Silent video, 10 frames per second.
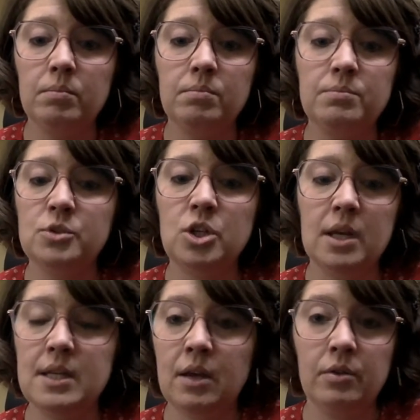
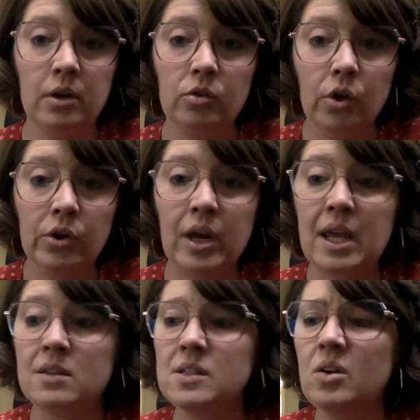shut down their
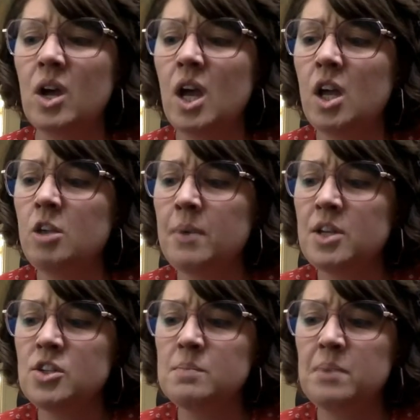learning. And so you might
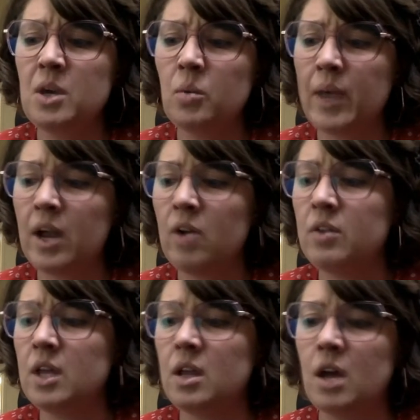just be aware
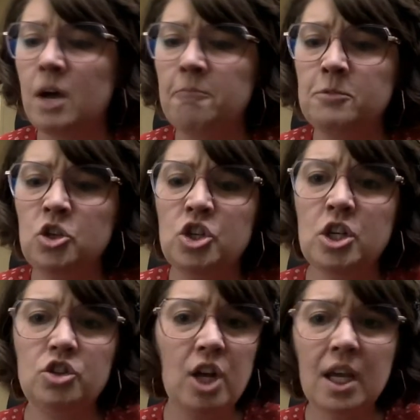that you check in